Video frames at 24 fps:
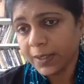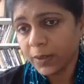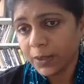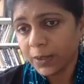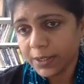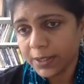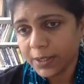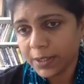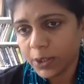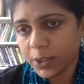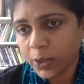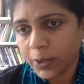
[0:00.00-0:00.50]

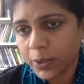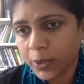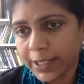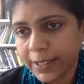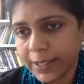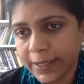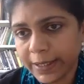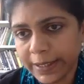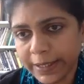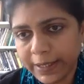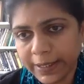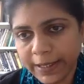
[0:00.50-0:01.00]

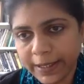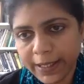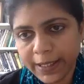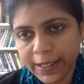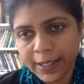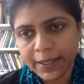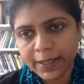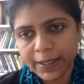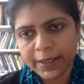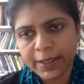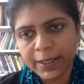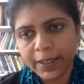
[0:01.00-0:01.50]
historically,
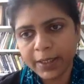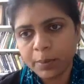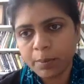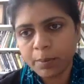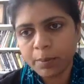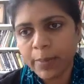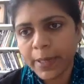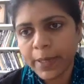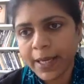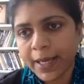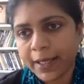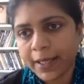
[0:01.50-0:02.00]
and the
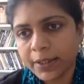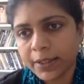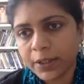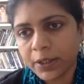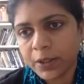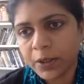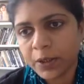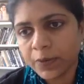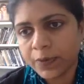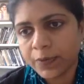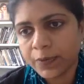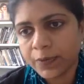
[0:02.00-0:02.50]
impact
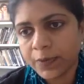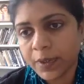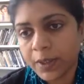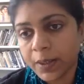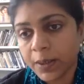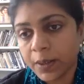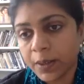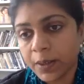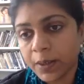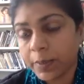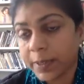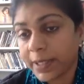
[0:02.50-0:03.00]
of
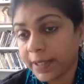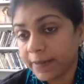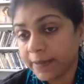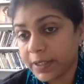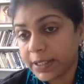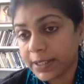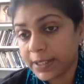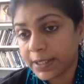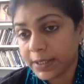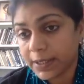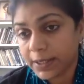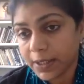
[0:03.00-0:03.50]

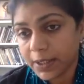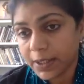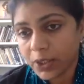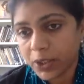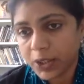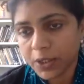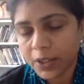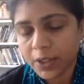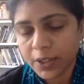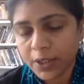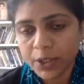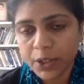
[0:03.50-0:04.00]

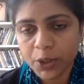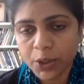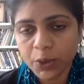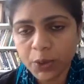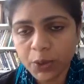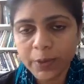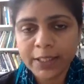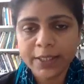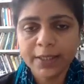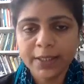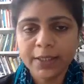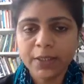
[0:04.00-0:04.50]
privatization into
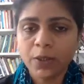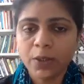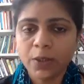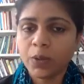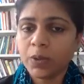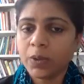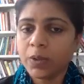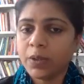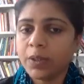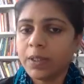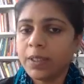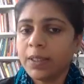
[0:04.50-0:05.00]
it,
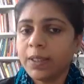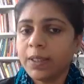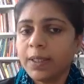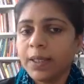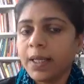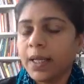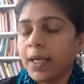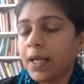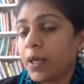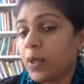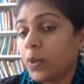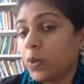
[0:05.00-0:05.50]
or
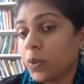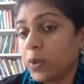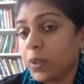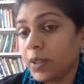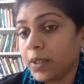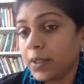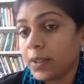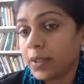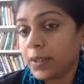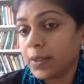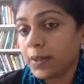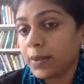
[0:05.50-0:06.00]
how
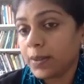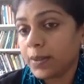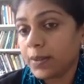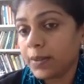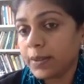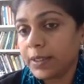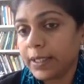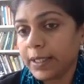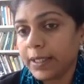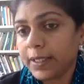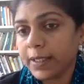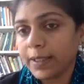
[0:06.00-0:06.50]

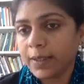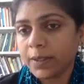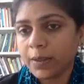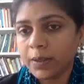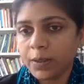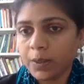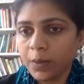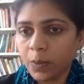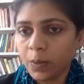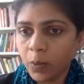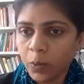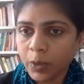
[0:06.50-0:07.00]
the
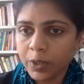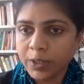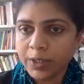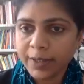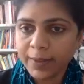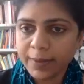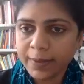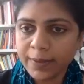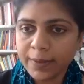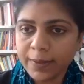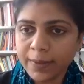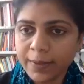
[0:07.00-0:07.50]

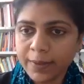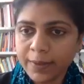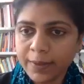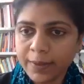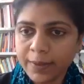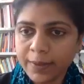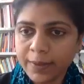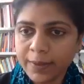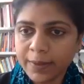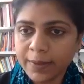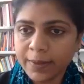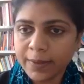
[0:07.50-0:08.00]

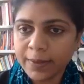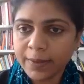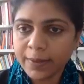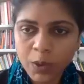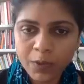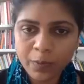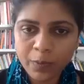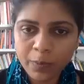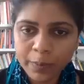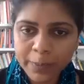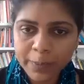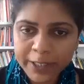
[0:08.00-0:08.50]
role
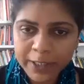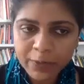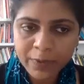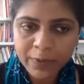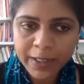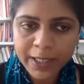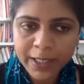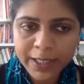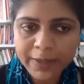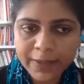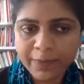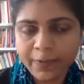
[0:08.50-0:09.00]
of a
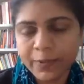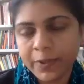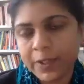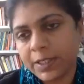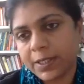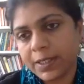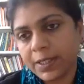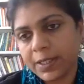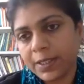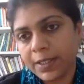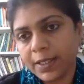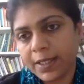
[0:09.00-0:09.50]
midwife
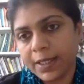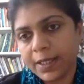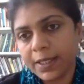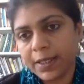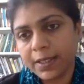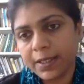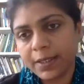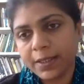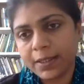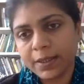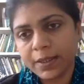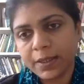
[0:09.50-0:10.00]
is,
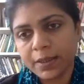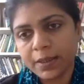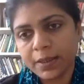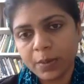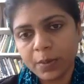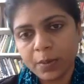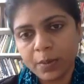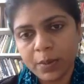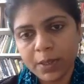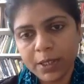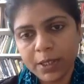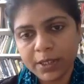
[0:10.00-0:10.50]
and
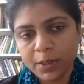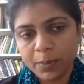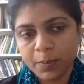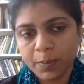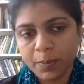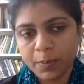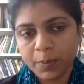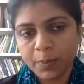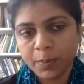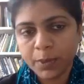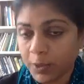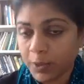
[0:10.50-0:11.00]
the
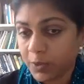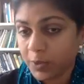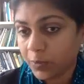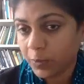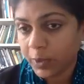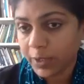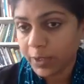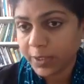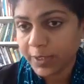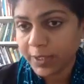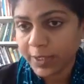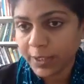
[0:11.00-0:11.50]
multi-purpose of
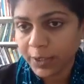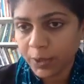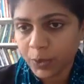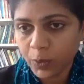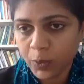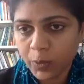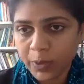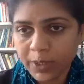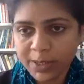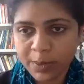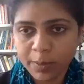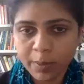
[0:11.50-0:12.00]
work they
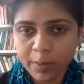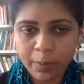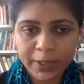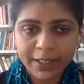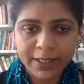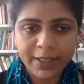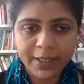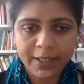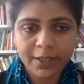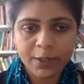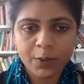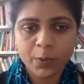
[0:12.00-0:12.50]
do as
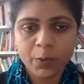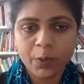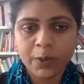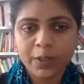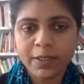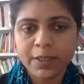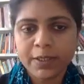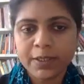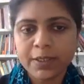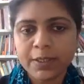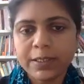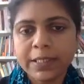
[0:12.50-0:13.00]
public health
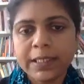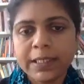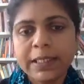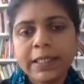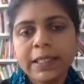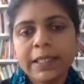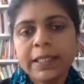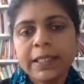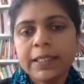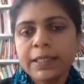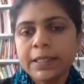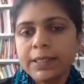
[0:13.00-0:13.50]
workers.
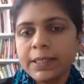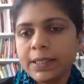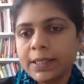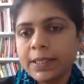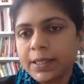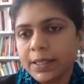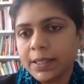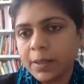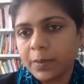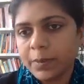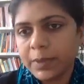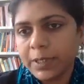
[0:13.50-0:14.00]
This
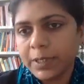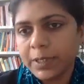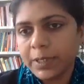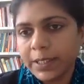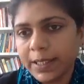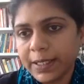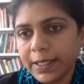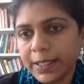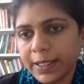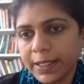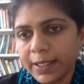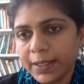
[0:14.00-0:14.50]
is
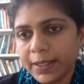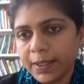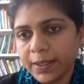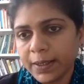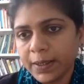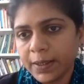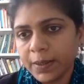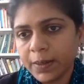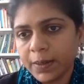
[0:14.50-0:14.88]
something again